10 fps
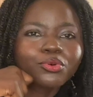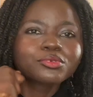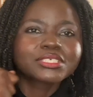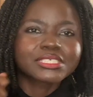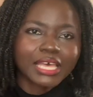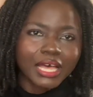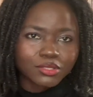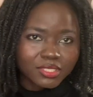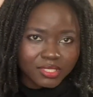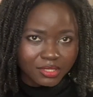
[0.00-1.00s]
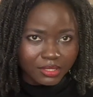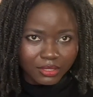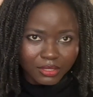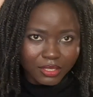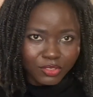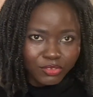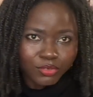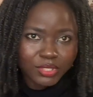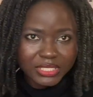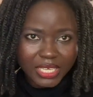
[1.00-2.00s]
pulled it out,
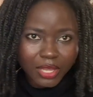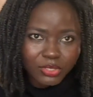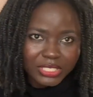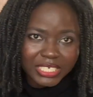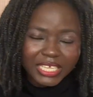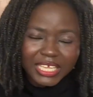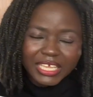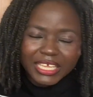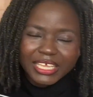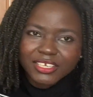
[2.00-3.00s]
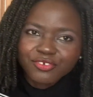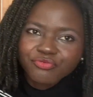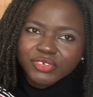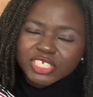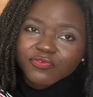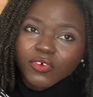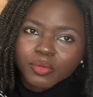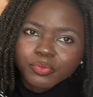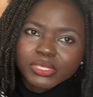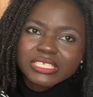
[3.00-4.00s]
threw it down, and then reached for the
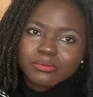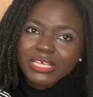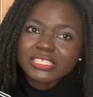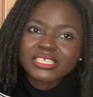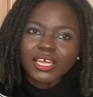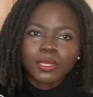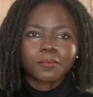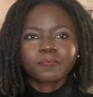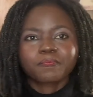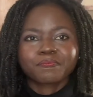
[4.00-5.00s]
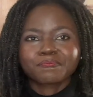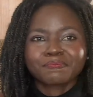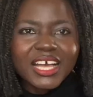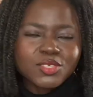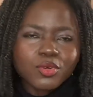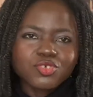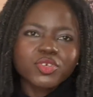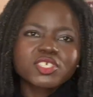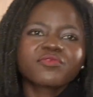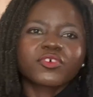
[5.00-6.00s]
policeman's gun. As he was
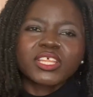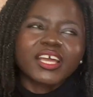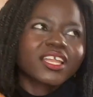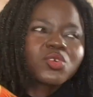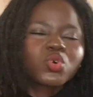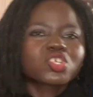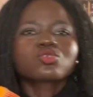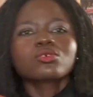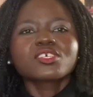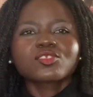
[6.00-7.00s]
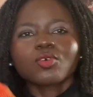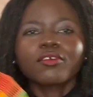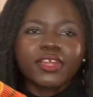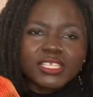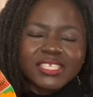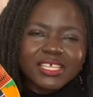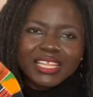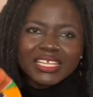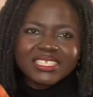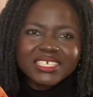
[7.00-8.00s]
reaching for the gun, he was so disoriented
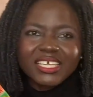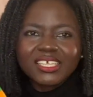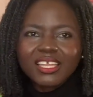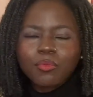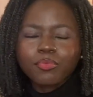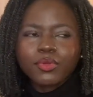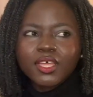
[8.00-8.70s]
that he ended up